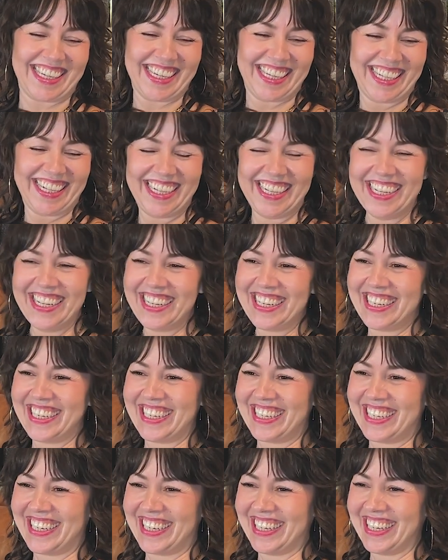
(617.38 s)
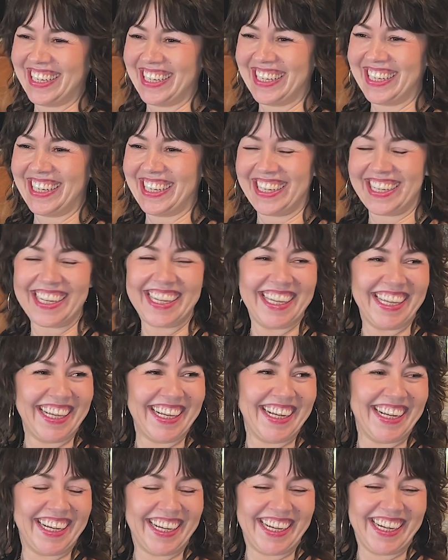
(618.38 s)
Yeah, it's so
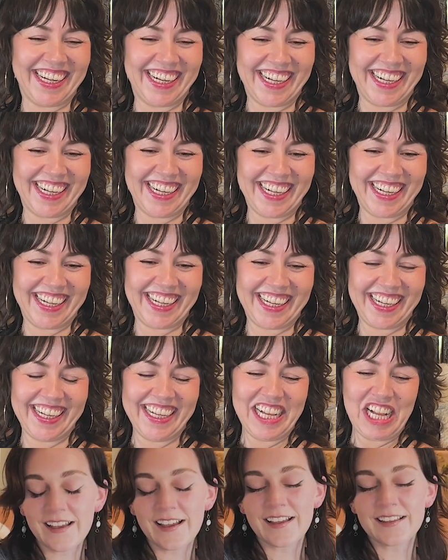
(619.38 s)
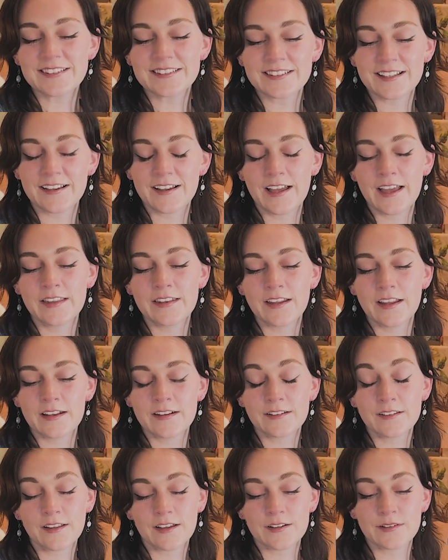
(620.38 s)
fun. Yeah. So
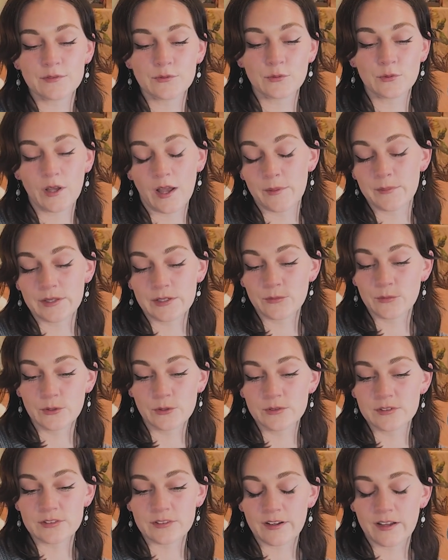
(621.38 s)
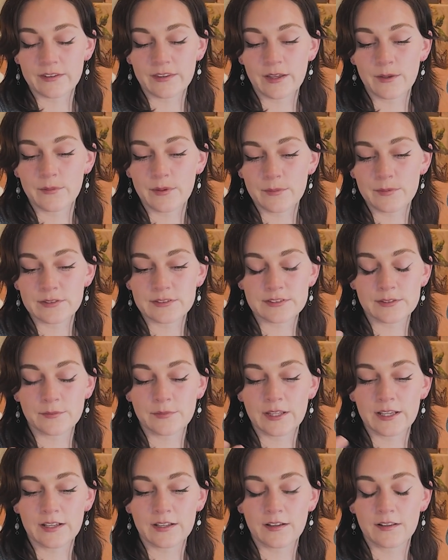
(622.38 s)
and a lot of wounds around that. Maybe some
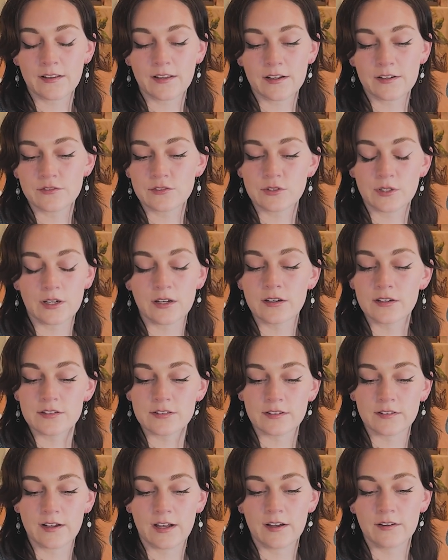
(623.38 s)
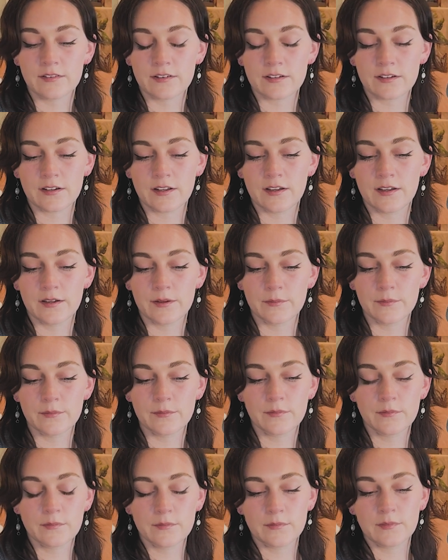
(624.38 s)
a lot of triggers around
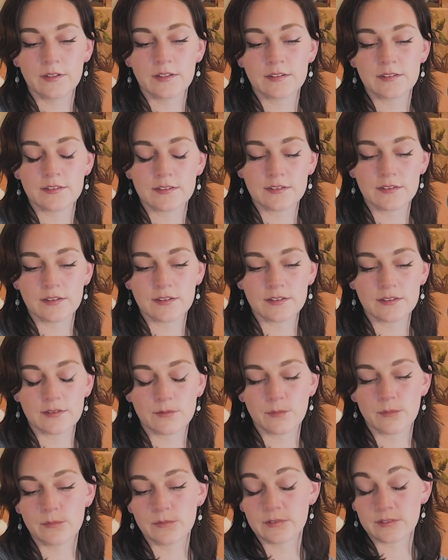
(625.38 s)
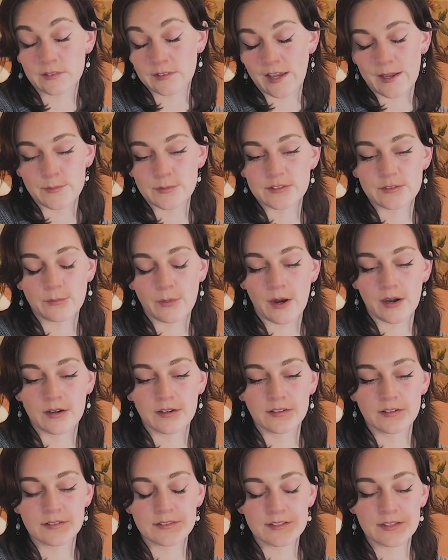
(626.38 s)
these types of
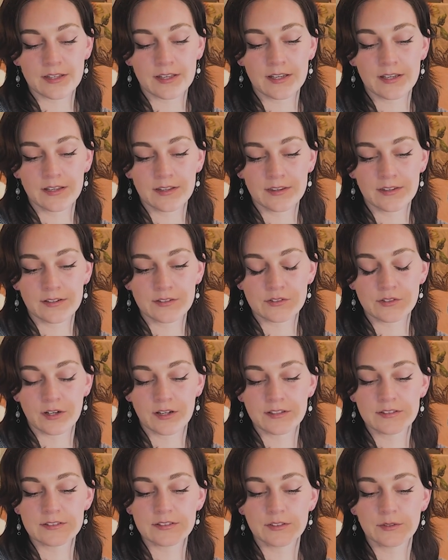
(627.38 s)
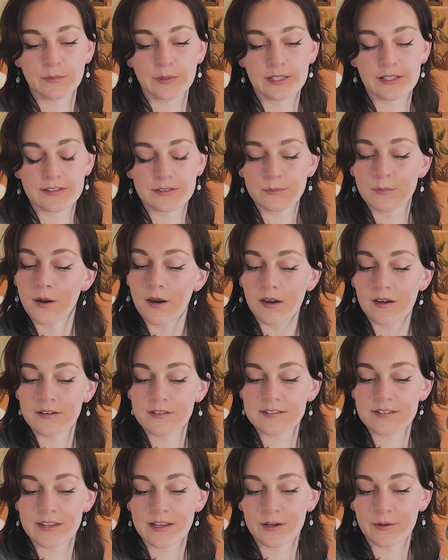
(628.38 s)
partners that they're drawn to, because
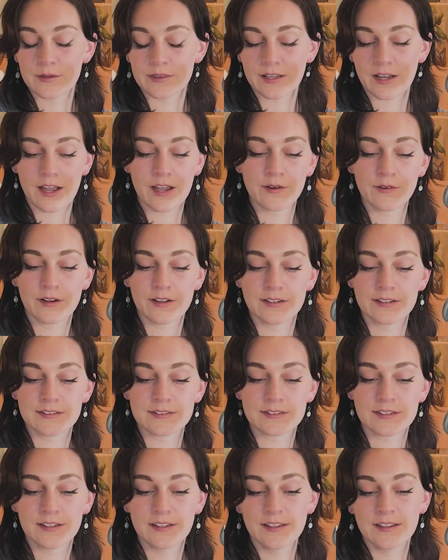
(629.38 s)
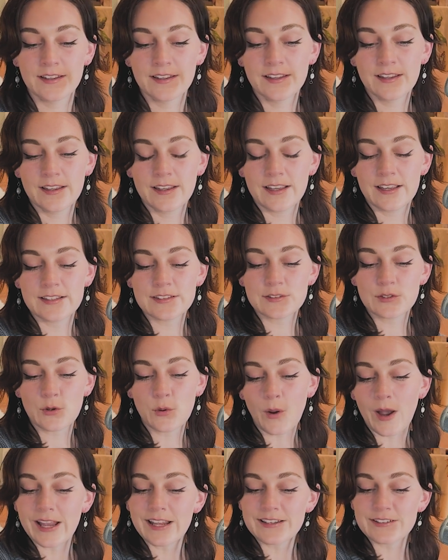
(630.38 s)
Mars there with Chiron is
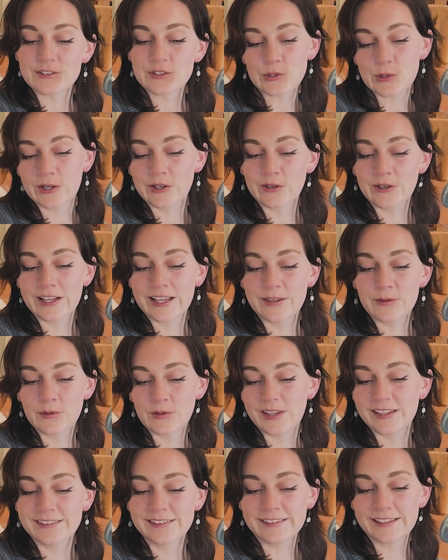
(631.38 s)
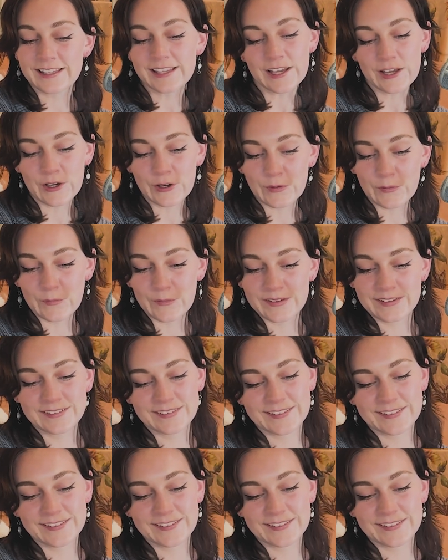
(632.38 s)
quite triggering in Leo.